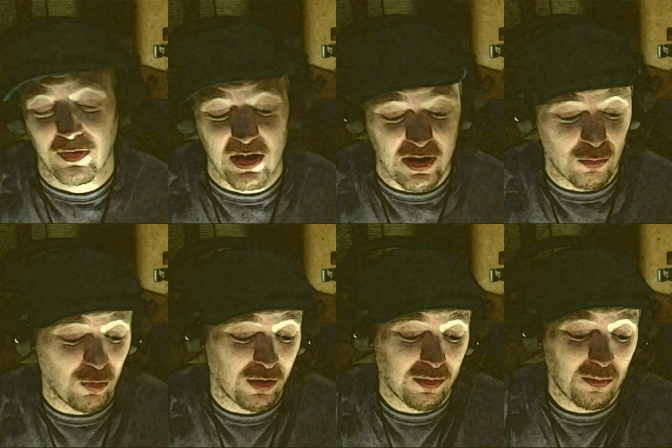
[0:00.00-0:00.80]

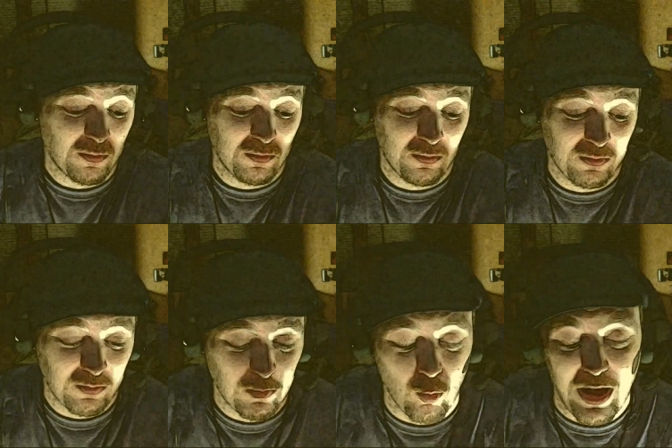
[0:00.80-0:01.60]
scene with
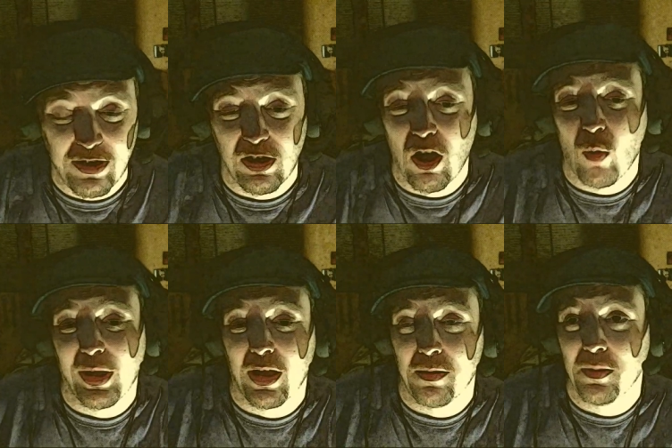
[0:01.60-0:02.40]
Wendy
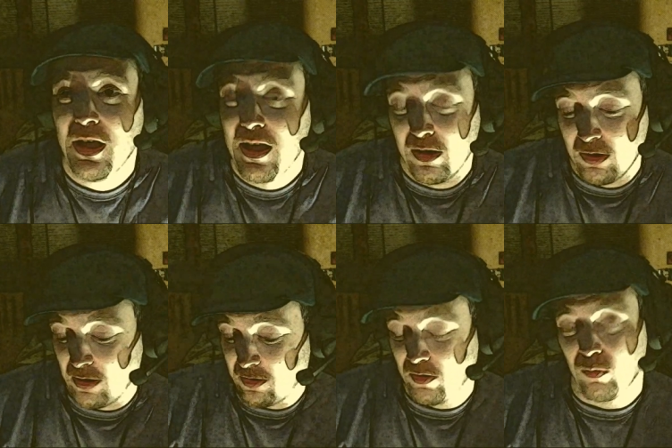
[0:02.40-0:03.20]
going in
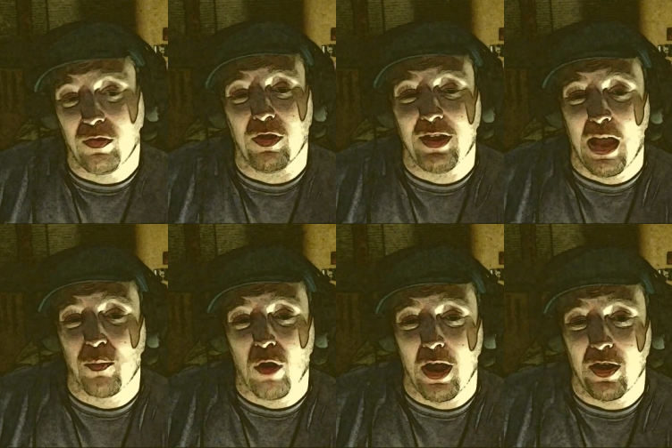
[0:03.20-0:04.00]
into the
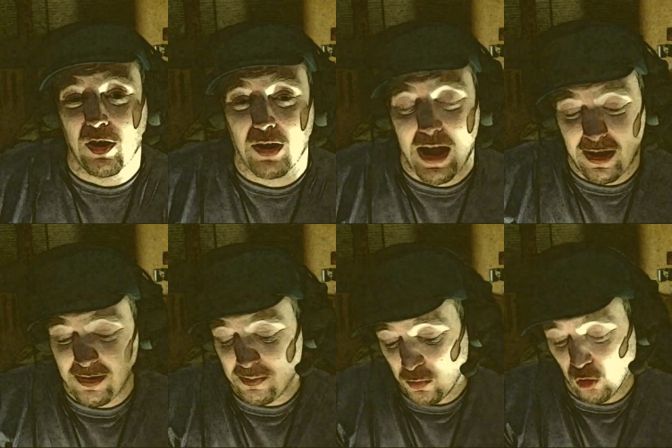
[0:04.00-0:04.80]
typewriter
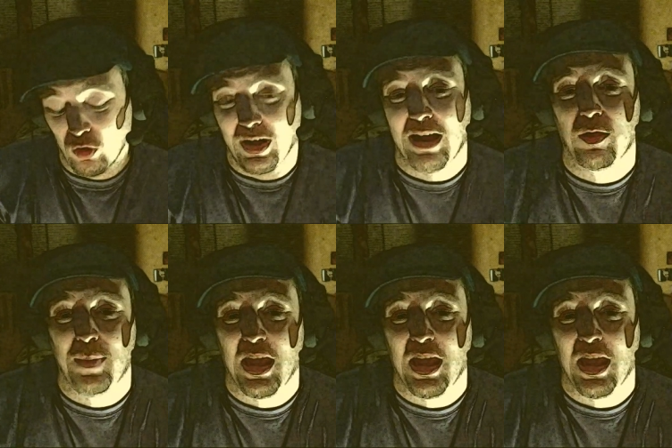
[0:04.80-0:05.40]
and looking at the